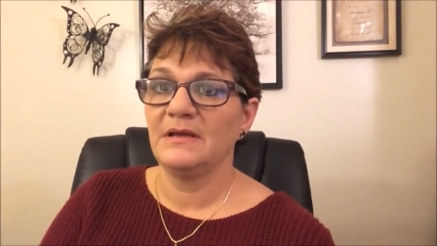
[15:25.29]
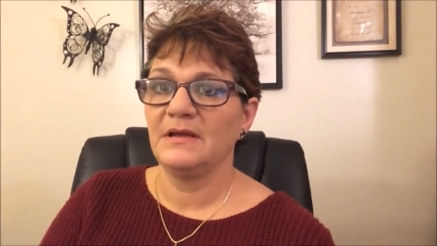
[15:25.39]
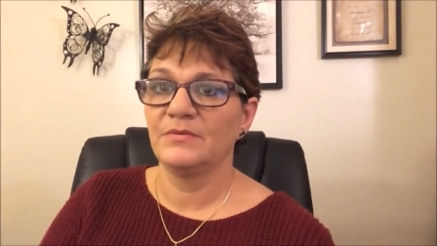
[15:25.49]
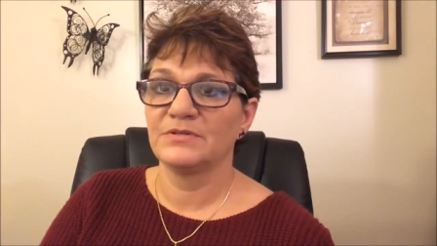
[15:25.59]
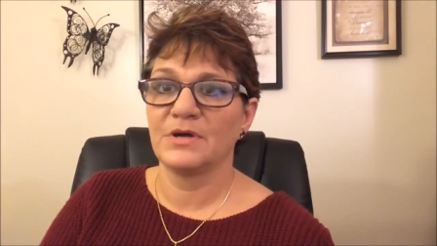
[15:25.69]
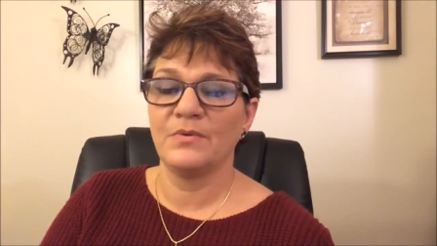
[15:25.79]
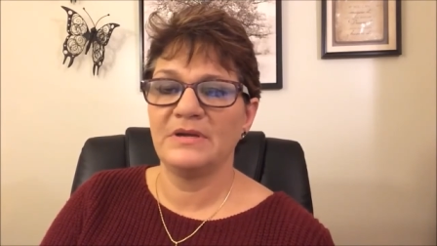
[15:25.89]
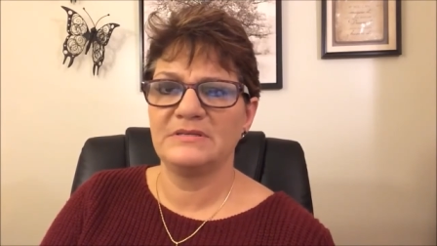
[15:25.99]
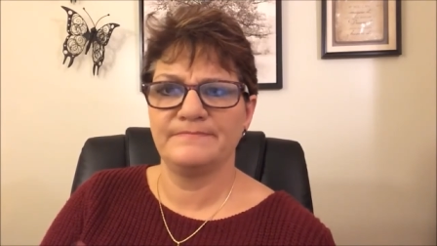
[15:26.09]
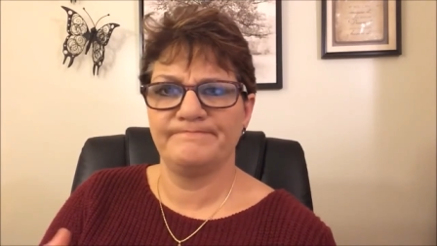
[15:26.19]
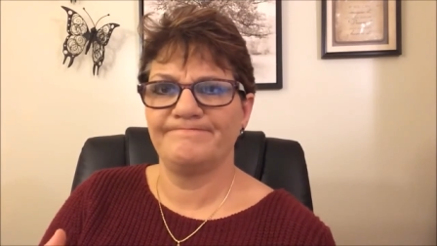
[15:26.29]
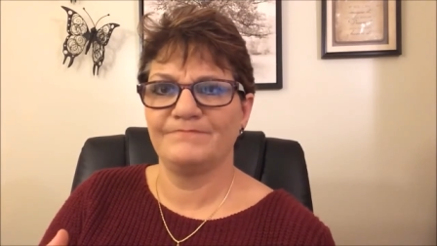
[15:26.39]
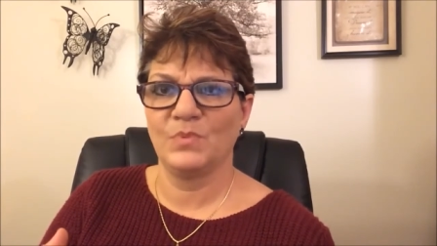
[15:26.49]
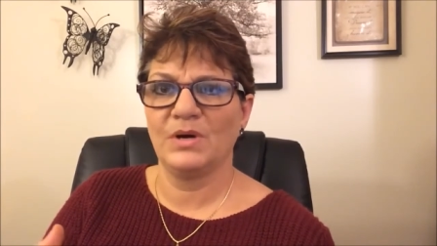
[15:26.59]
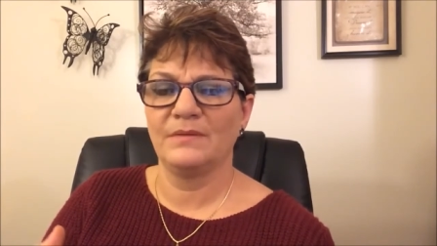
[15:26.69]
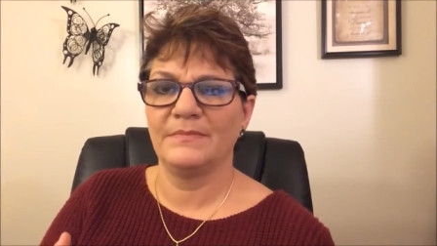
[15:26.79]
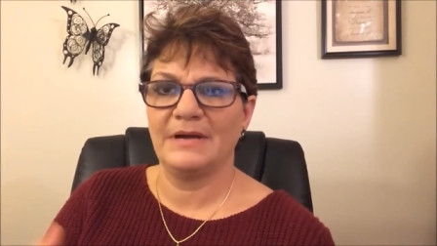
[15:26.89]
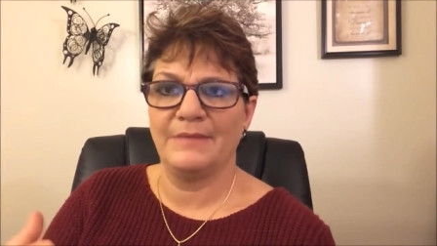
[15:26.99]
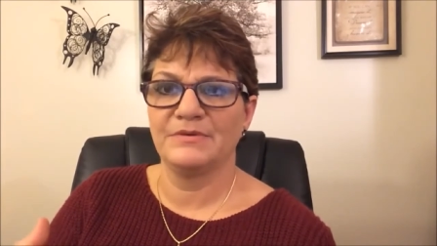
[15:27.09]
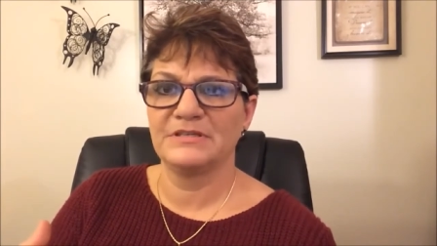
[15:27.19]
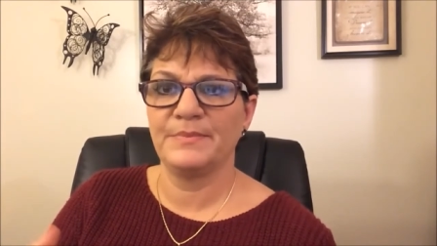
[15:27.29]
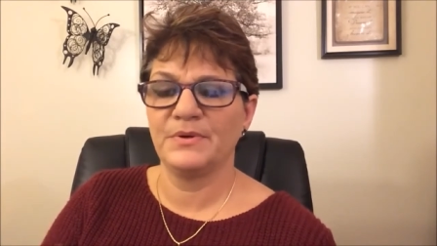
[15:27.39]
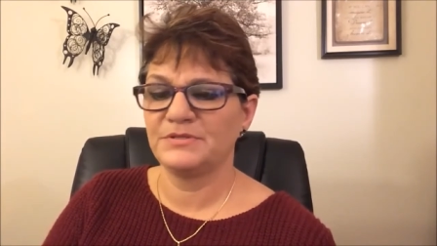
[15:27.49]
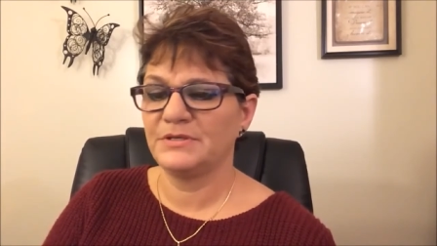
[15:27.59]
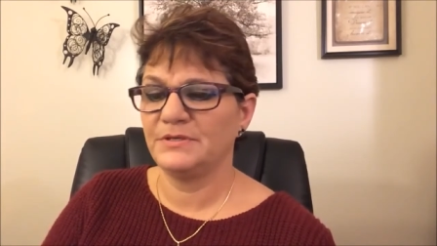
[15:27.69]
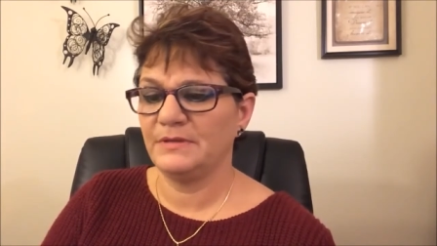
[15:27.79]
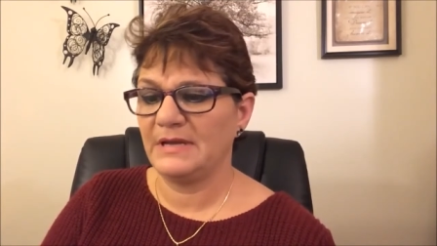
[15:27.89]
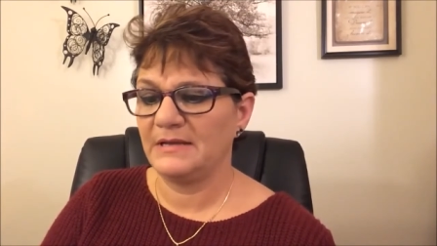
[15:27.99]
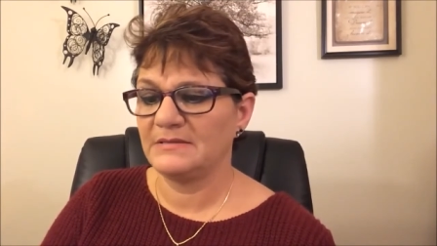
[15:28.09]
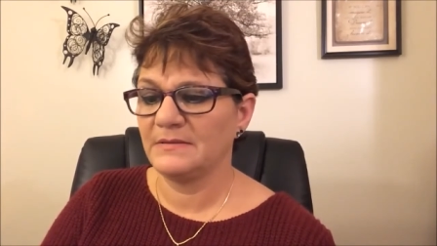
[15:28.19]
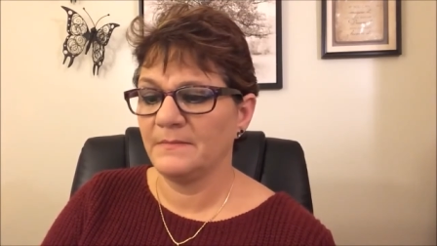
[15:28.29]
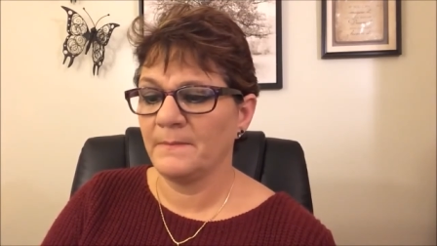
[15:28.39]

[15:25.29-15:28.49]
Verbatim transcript: It was always, well, I was supposed to do that.